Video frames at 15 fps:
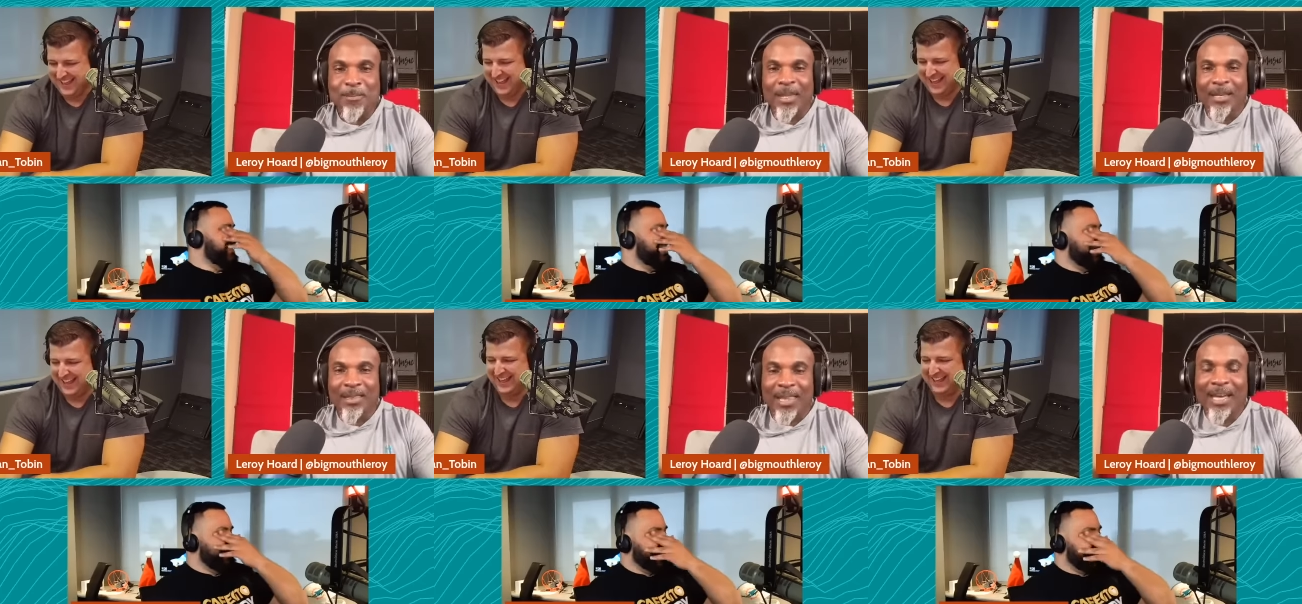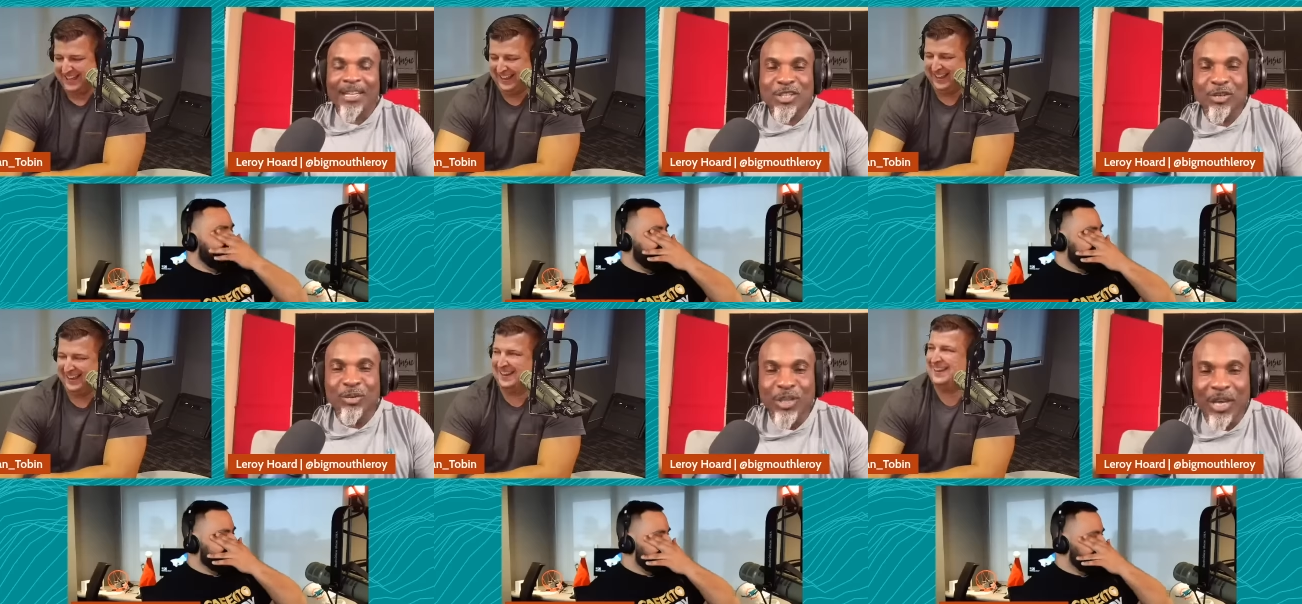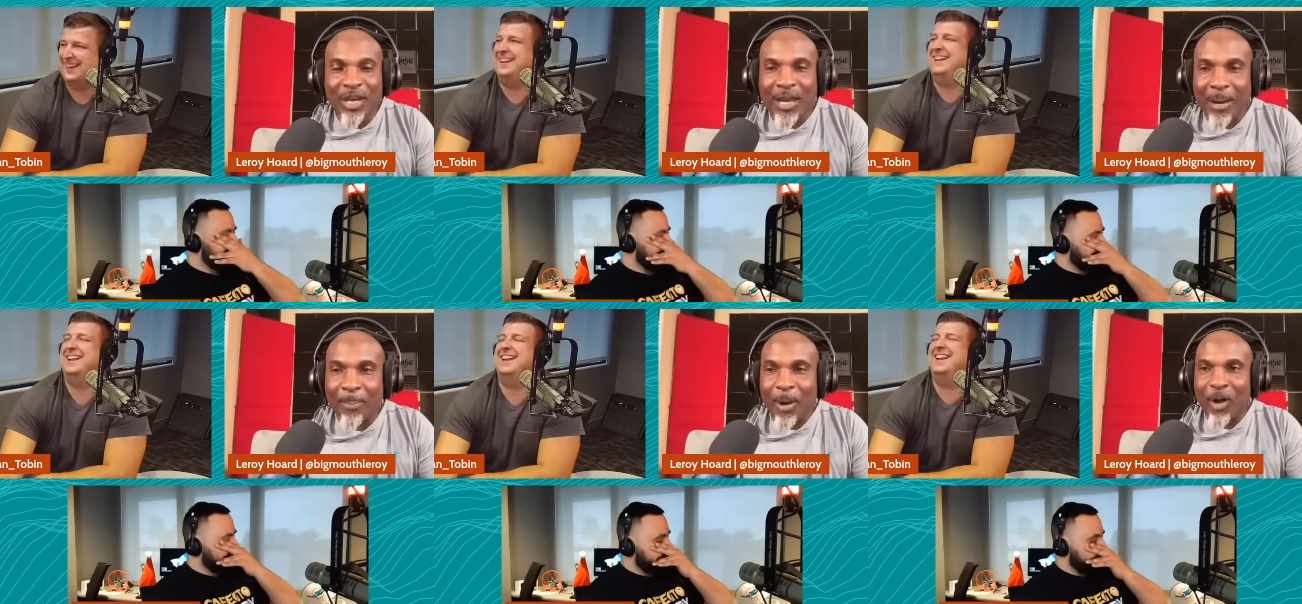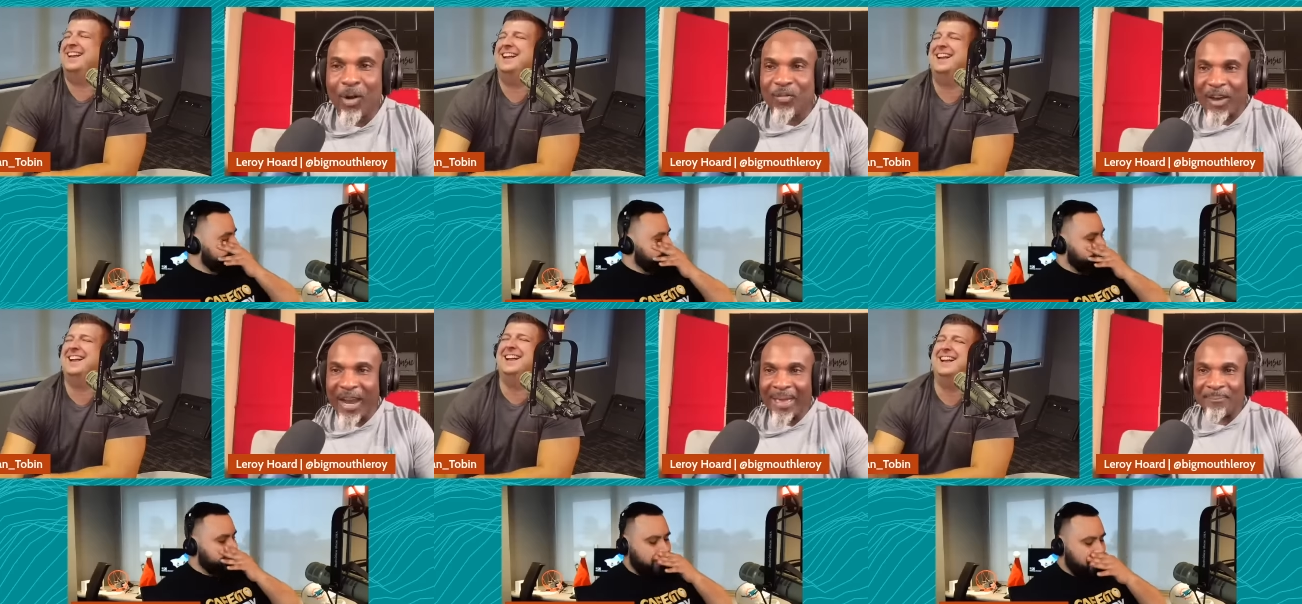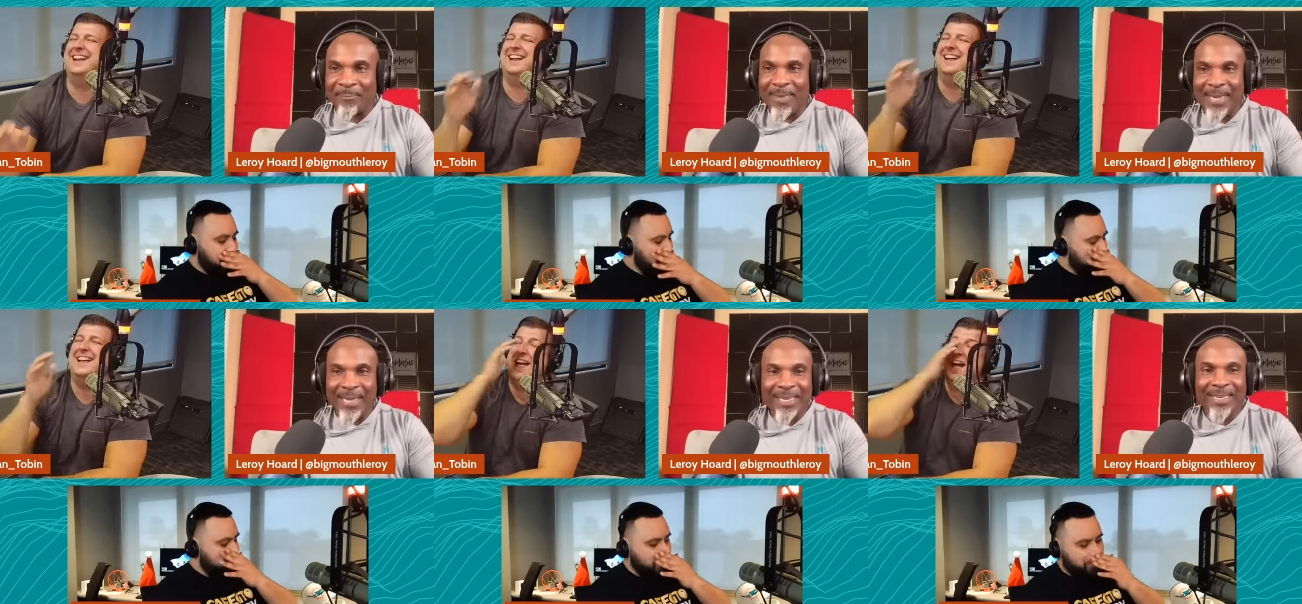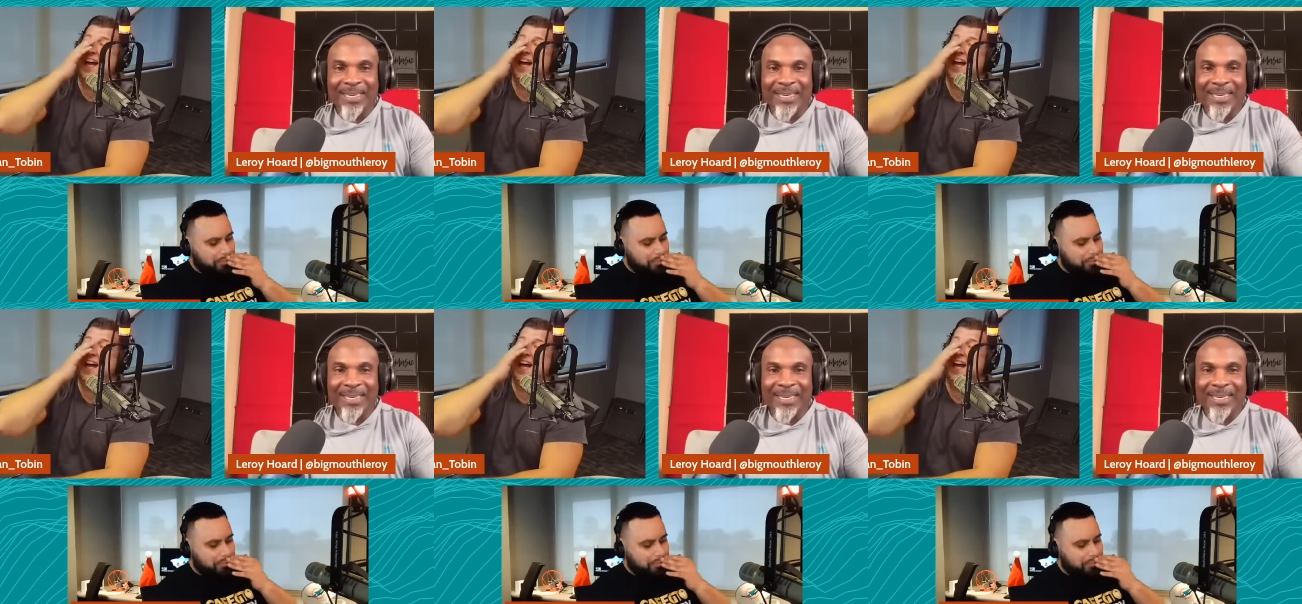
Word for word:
Speaker 1: let you look up over at me,